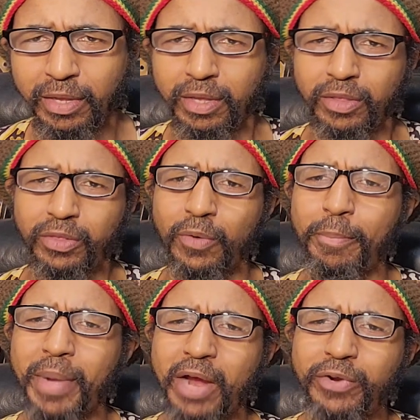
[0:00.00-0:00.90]
so
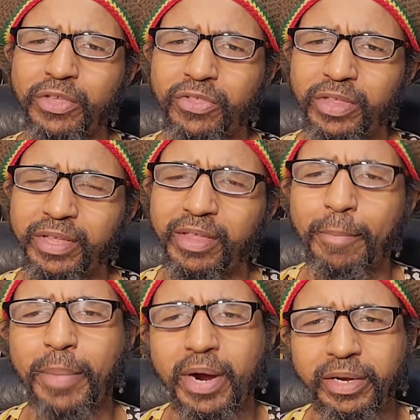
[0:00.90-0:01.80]
marriage is a
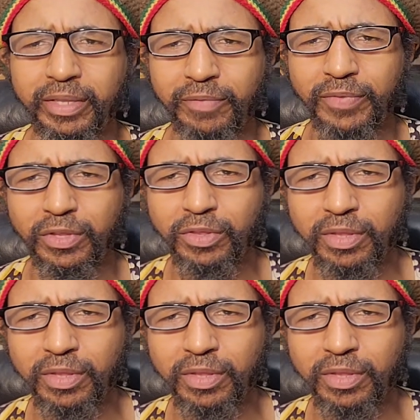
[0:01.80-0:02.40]
part of the